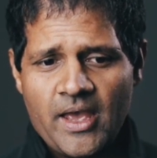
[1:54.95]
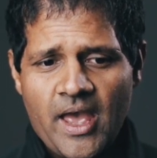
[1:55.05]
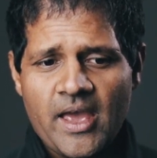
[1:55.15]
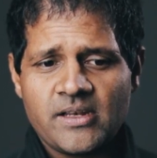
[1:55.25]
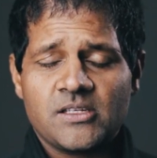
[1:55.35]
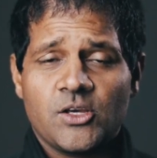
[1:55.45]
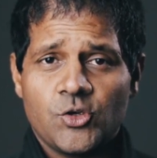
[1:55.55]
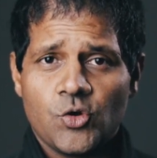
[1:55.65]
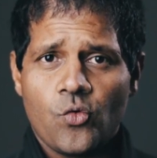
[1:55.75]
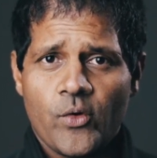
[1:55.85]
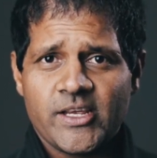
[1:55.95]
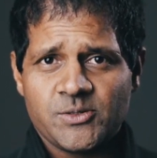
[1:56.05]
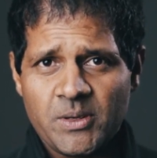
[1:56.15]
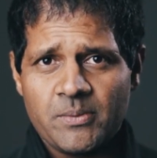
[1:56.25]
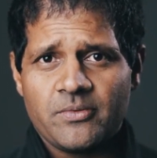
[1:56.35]
and your race
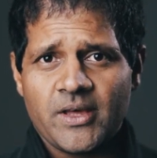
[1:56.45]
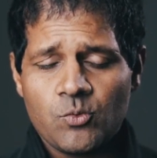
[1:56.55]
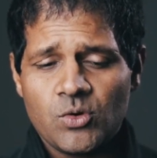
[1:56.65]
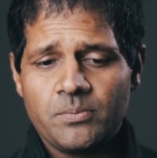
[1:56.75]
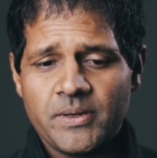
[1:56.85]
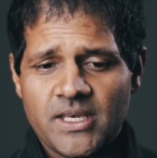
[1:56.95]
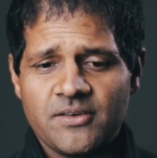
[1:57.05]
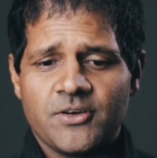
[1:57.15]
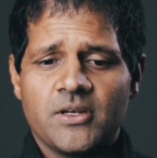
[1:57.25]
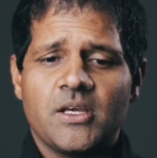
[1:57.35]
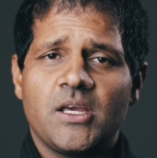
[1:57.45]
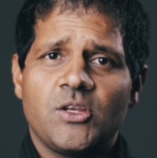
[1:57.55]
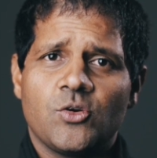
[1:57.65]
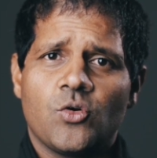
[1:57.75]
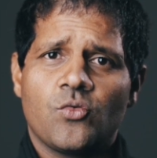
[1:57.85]
bib that will be given in
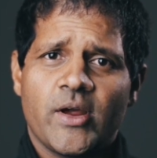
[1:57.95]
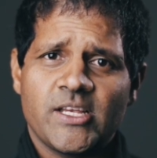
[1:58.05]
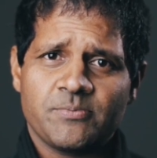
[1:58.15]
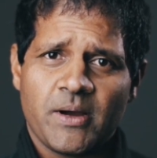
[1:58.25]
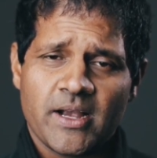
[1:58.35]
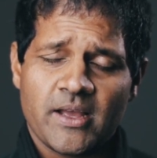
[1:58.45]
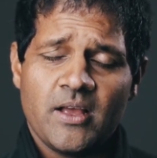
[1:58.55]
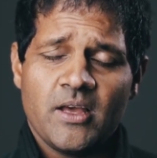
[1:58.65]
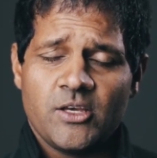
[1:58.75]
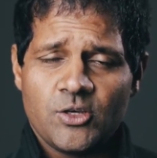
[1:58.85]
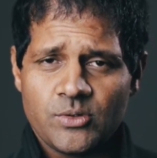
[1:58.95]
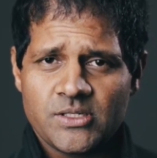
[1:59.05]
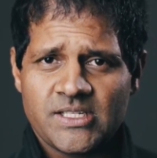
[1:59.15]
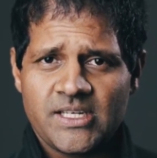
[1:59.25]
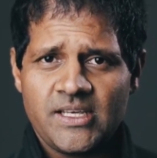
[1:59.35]
your race pack. You will
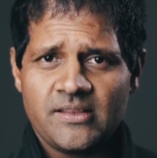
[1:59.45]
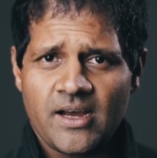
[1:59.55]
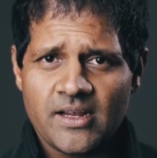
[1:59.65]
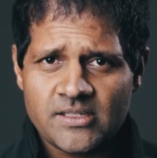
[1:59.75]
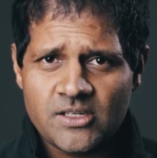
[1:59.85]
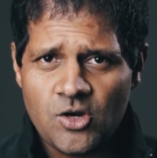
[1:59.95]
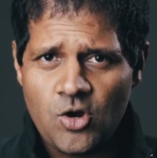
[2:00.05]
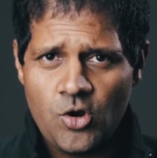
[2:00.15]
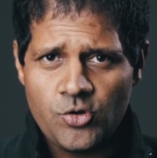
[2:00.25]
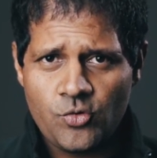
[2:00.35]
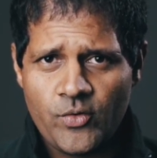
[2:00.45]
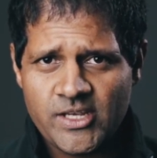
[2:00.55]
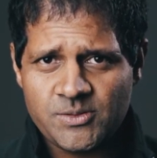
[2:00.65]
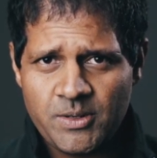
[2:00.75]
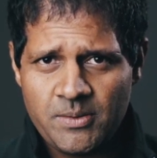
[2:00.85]
see that on your
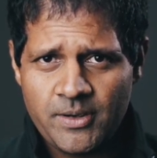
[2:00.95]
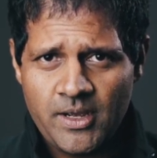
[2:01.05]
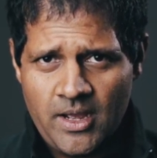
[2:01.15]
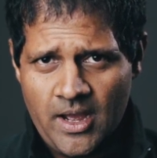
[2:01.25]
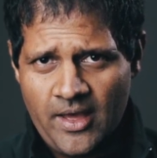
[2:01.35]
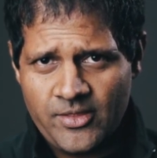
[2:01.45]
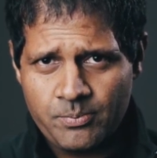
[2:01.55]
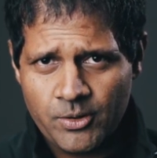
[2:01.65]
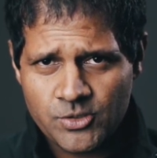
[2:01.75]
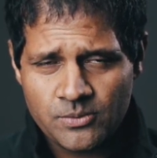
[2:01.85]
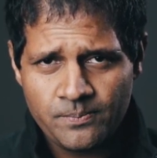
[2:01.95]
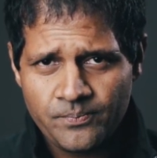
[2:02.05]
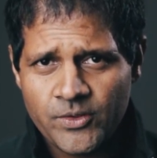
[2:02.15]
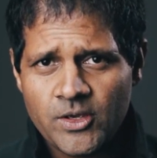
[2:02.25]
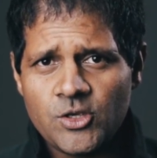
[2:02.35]
race bib at the
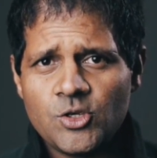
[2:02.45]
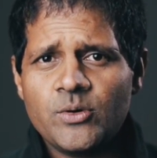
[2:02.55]
bottom, you